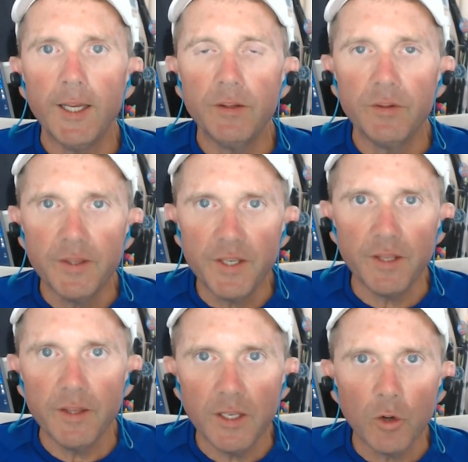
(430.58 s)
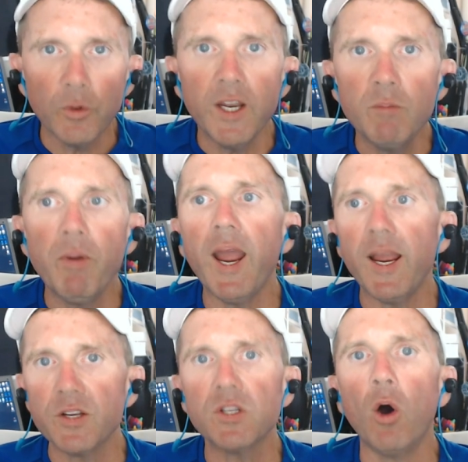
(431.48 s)
the Green Bay
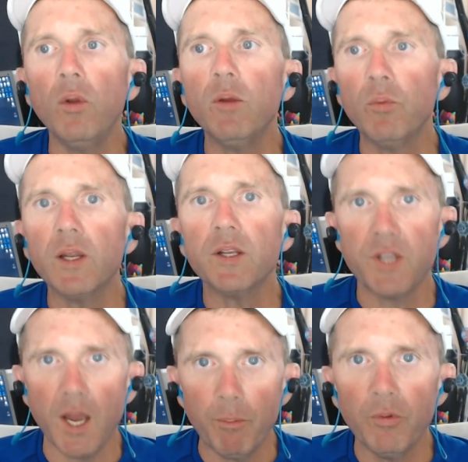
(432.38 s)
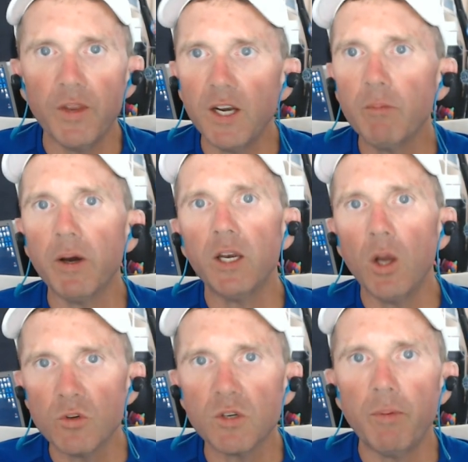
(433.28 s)
is the only real example that anybody
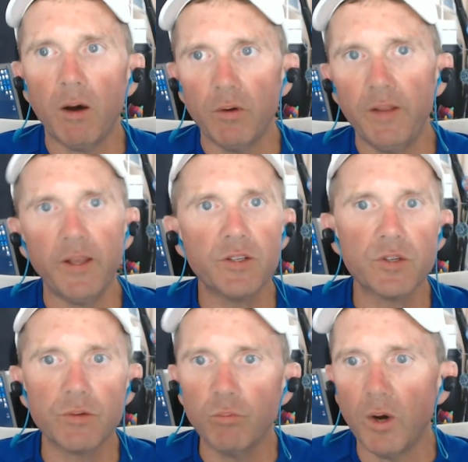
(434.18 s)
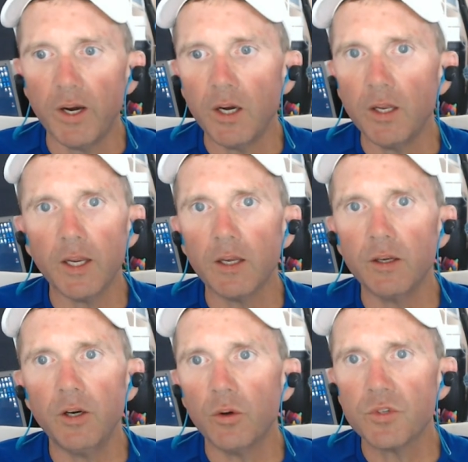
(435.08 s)
knows about. And that's what, like, you
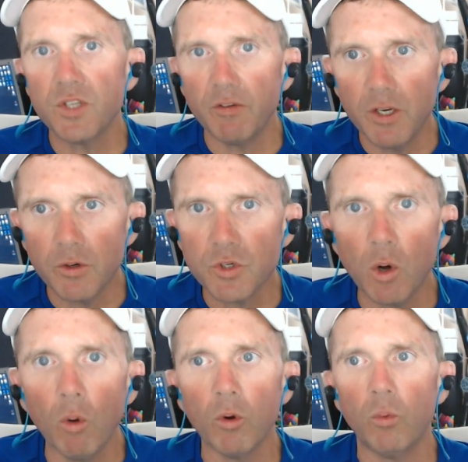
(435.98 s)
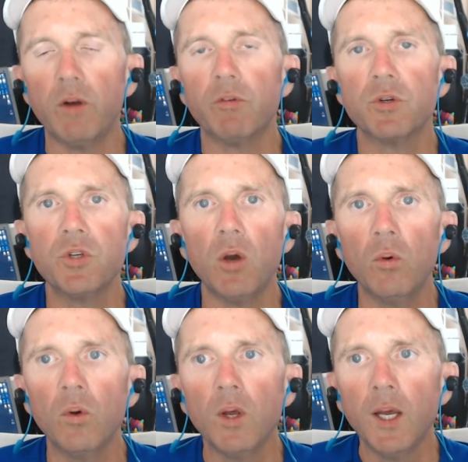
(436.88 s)
know, 70 years old or whatever. So
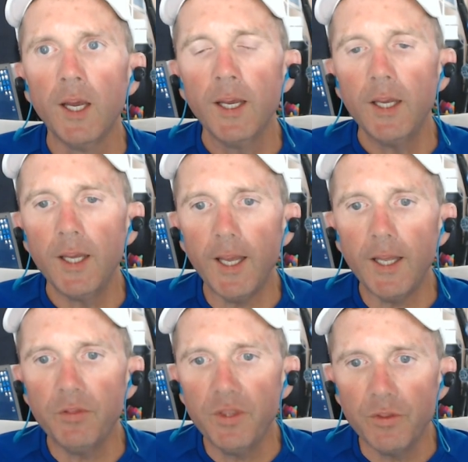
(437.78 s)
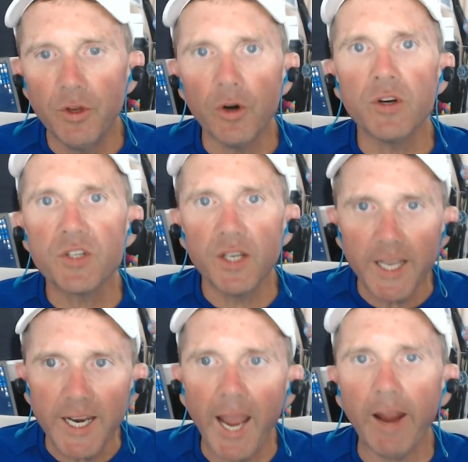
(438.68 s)
there is an
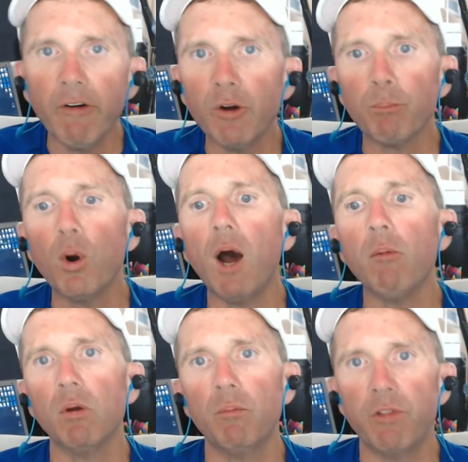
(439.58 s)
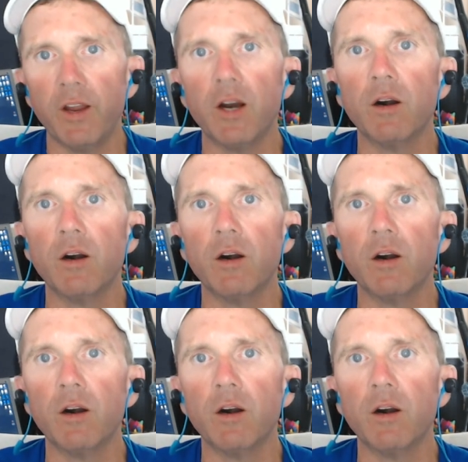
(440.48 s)
inherent problem there